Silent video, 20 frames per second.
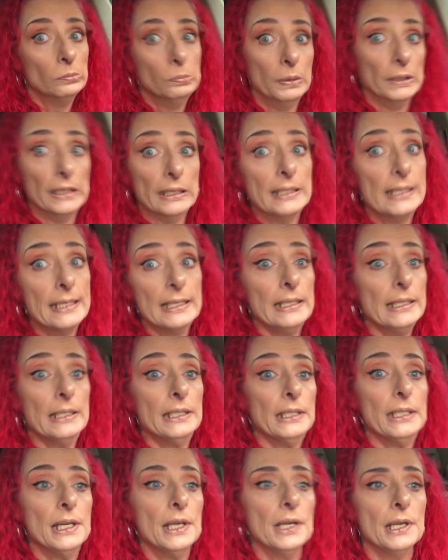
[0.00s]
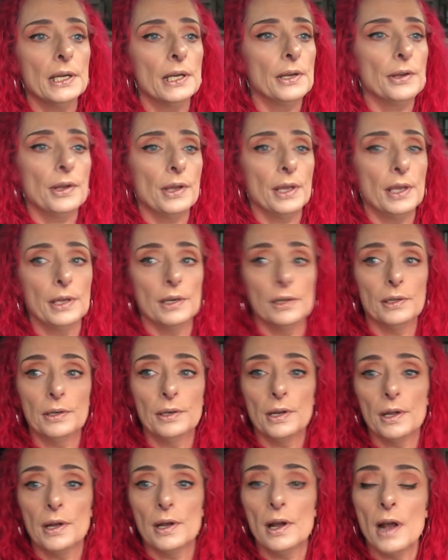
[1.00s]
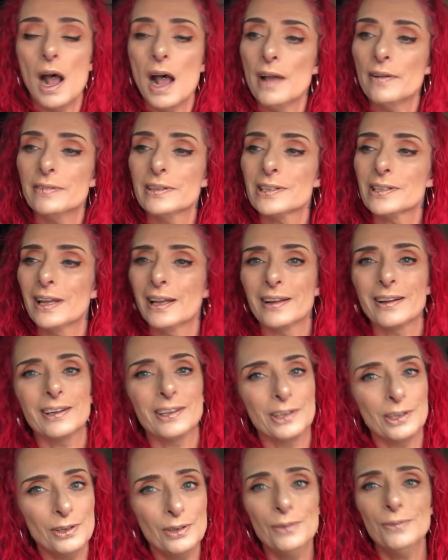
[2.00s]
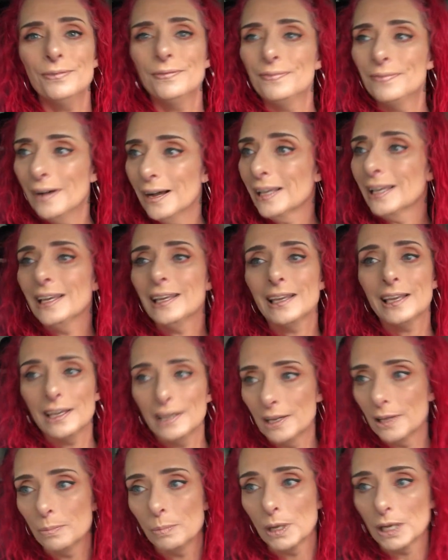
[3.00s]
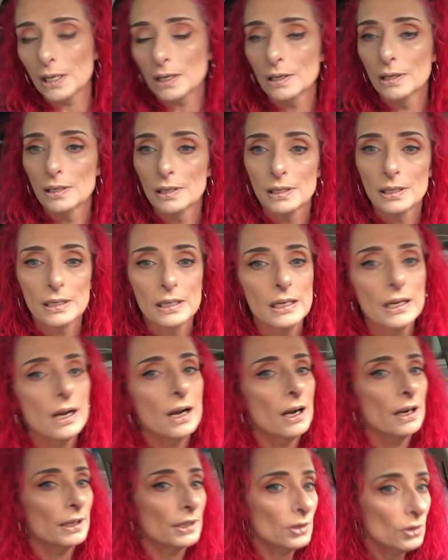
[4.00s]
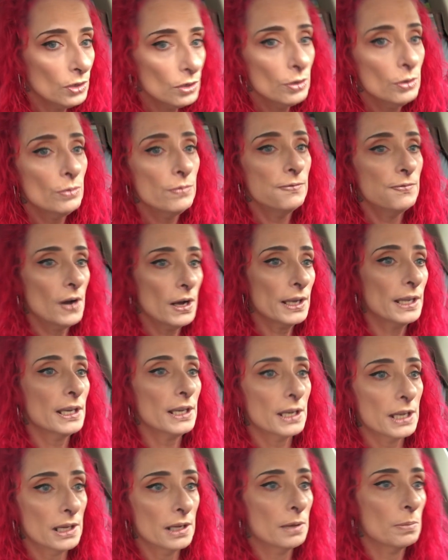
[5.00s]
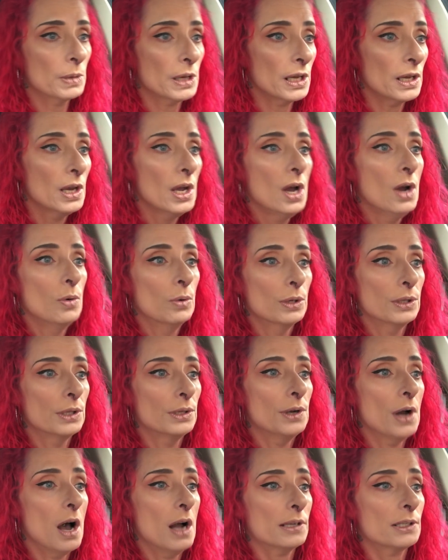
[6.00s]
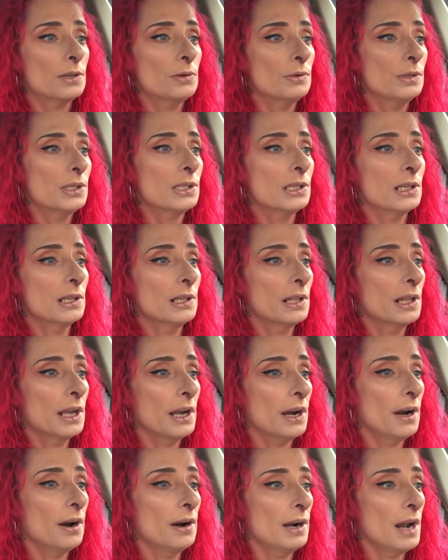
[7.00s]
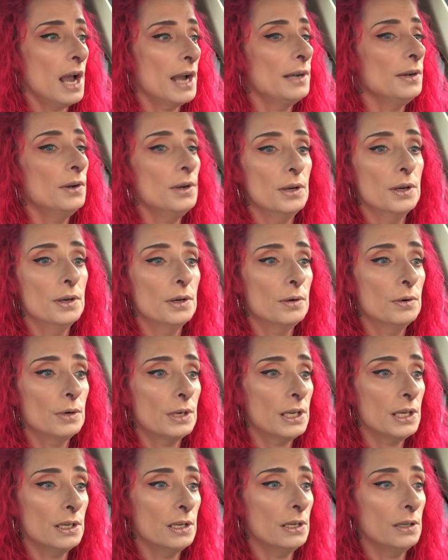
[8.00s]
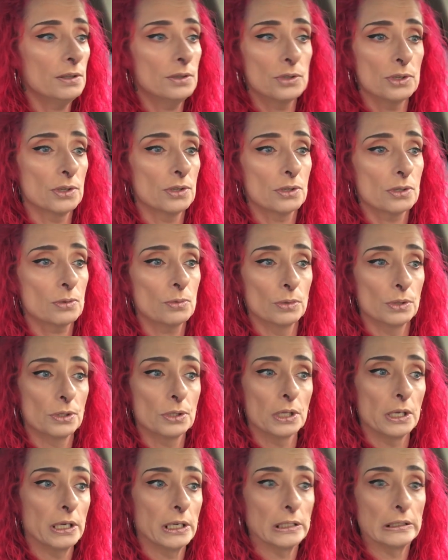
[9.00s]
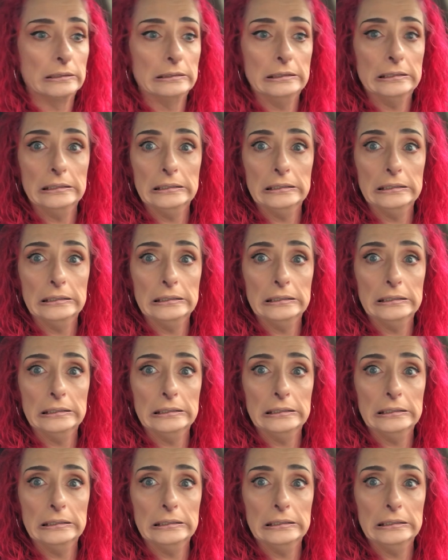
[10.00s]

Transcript: But it did. And uh, I was like, are you fucking kidding me? Are you fucking kidding me? When the doctor was sitting there and I knew he just was like,